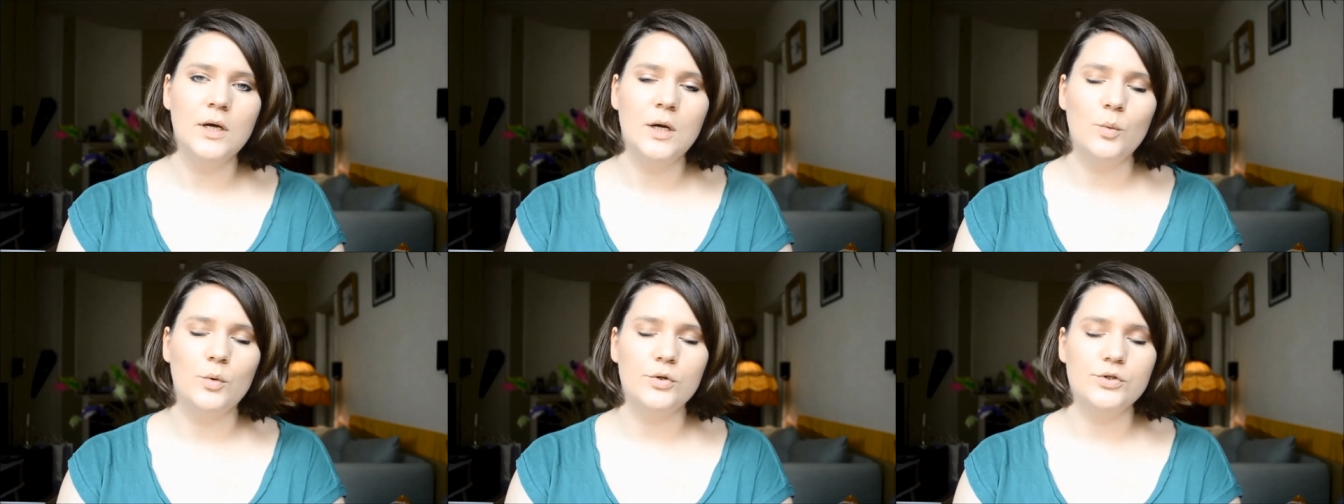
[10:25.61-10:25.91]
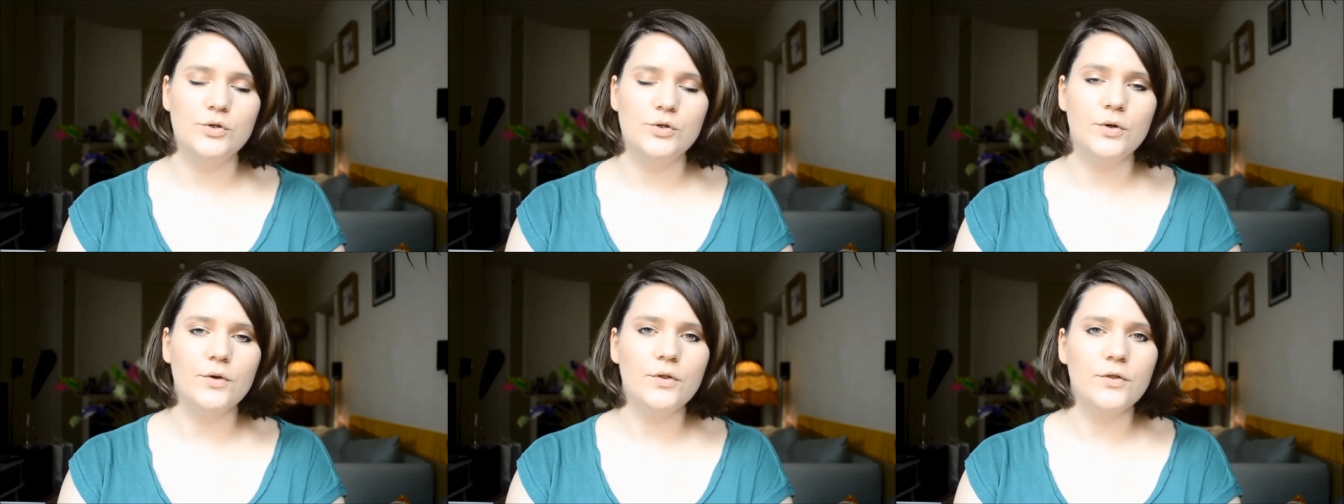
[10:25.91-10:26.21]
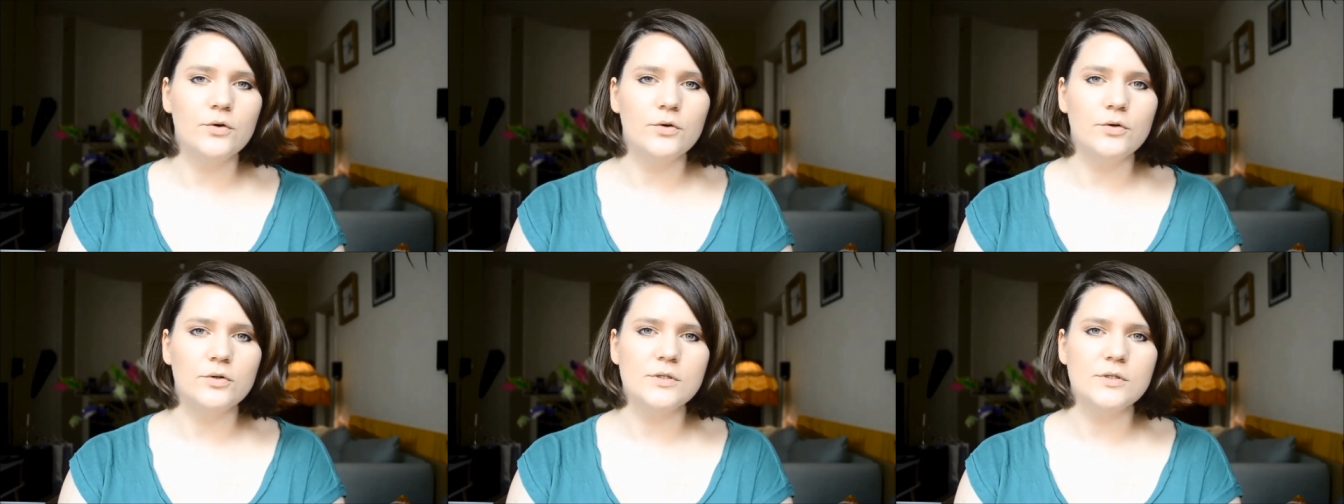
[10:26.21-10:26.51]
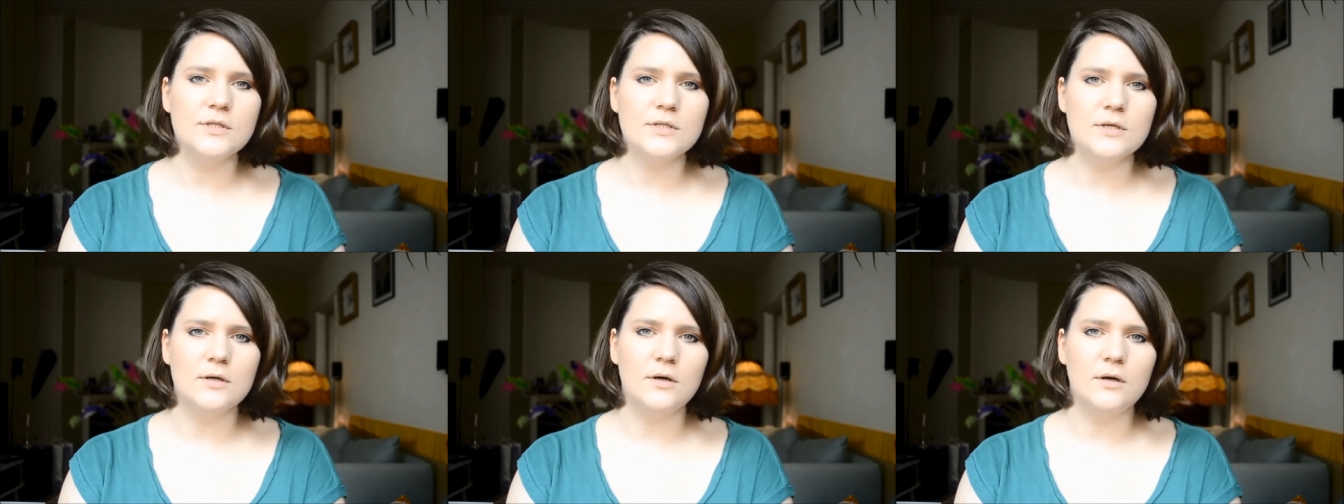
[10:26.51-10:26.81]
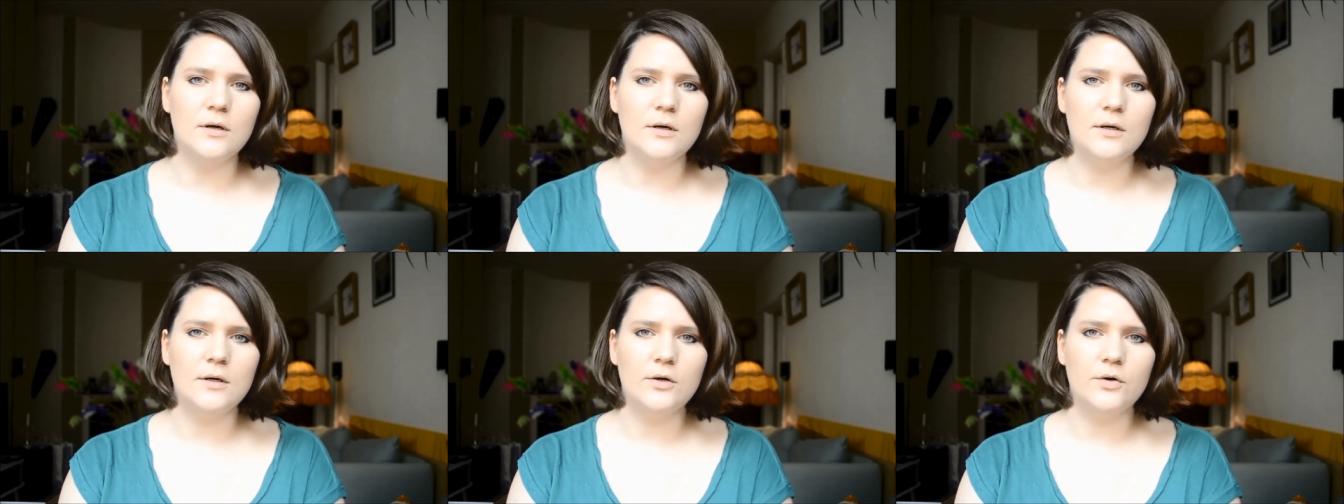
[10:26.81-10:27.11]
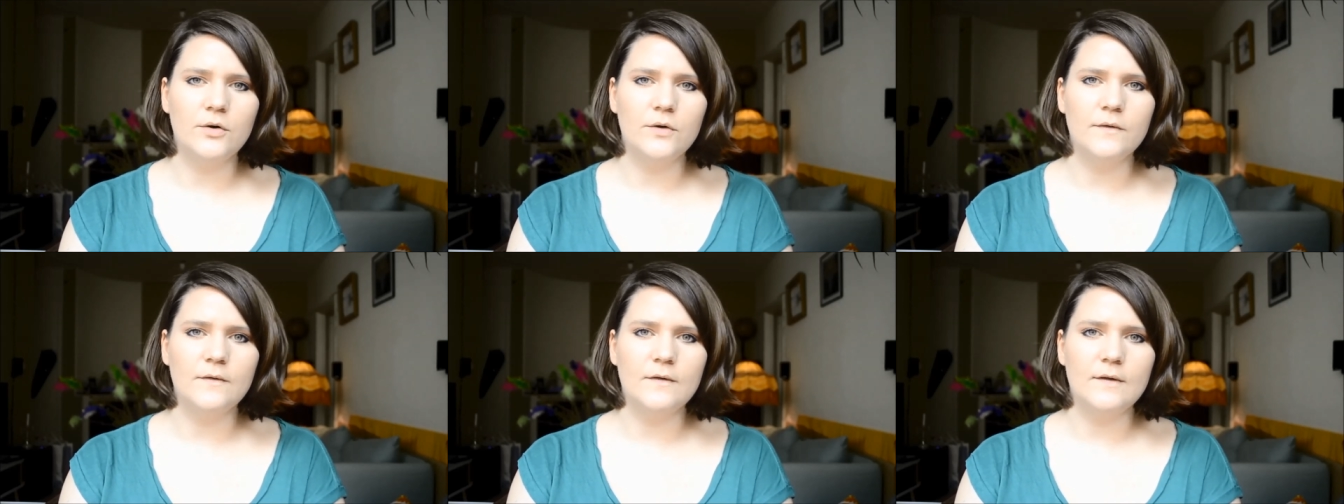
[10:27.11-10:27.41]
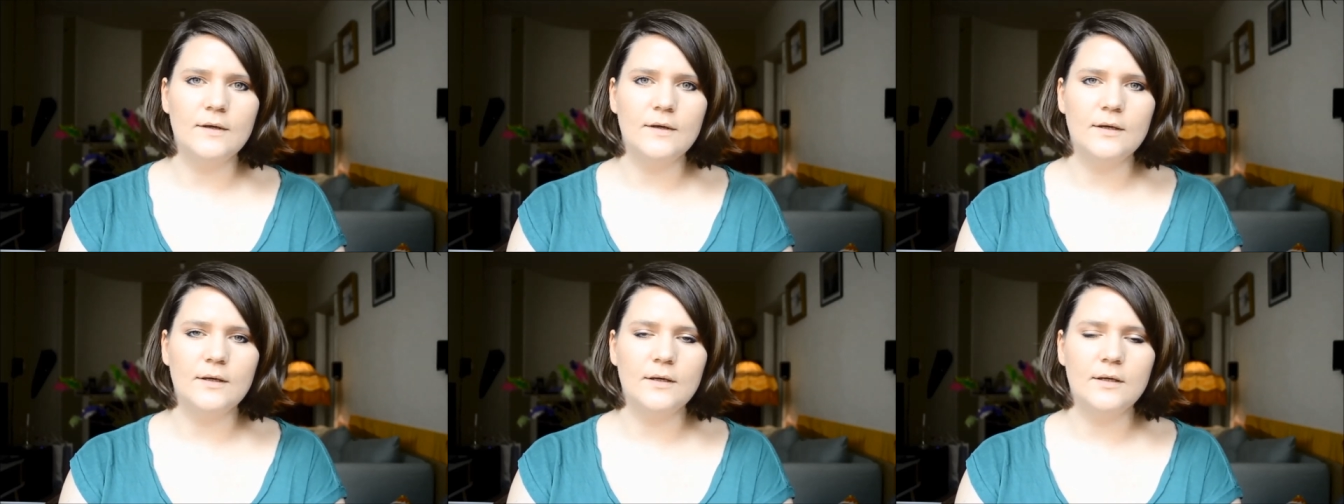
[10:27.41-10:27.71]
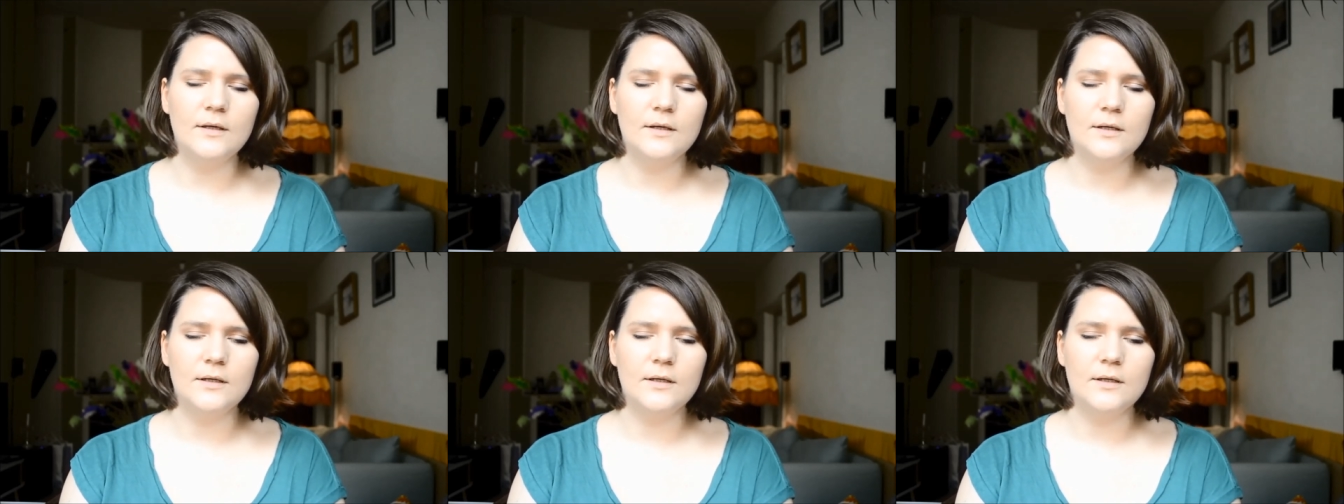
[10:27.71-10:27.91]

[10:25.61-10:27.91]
what your thoughts are on the